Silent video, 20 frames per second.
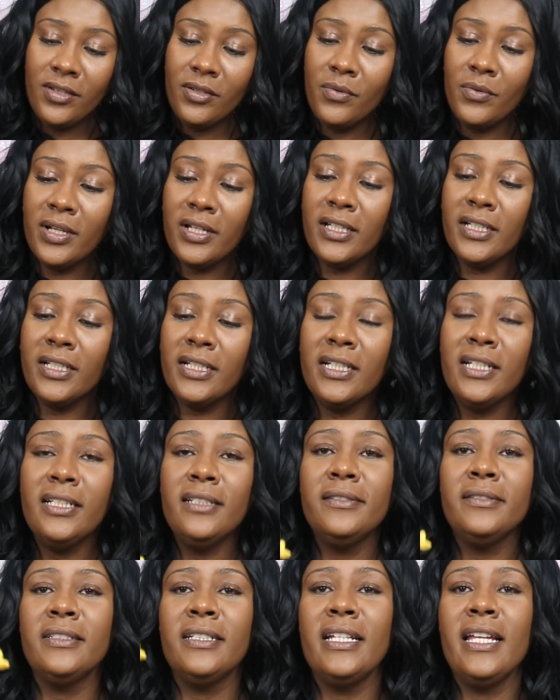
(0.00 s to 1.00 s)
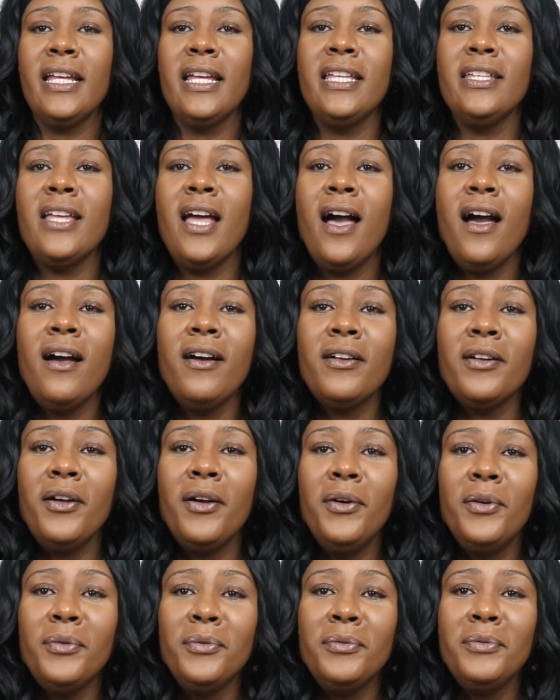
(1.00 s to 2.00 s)
You doing good? Here y'all
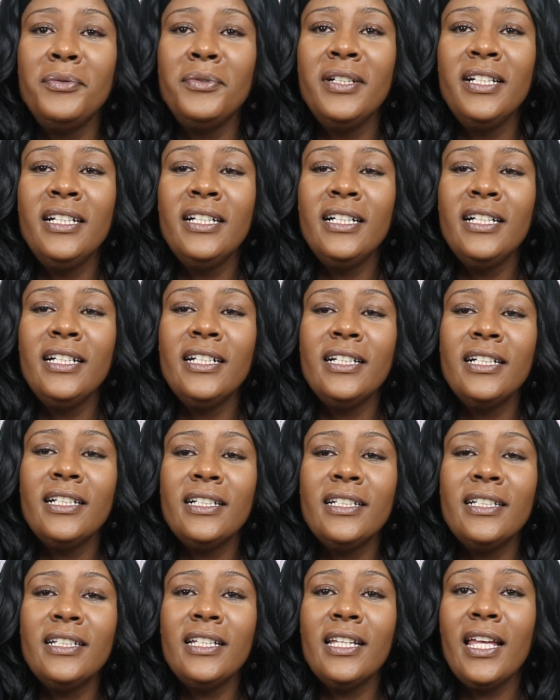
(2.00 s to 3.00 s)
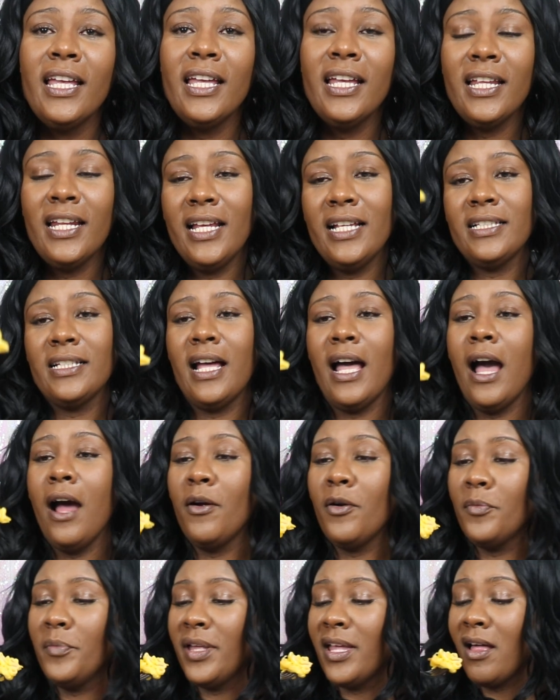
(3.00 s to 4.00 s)
go. Yeah, that's
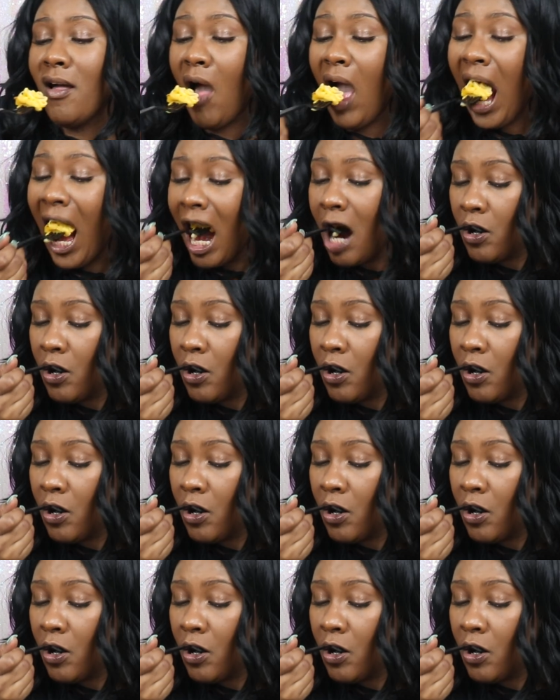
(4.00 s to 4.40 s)
caramel.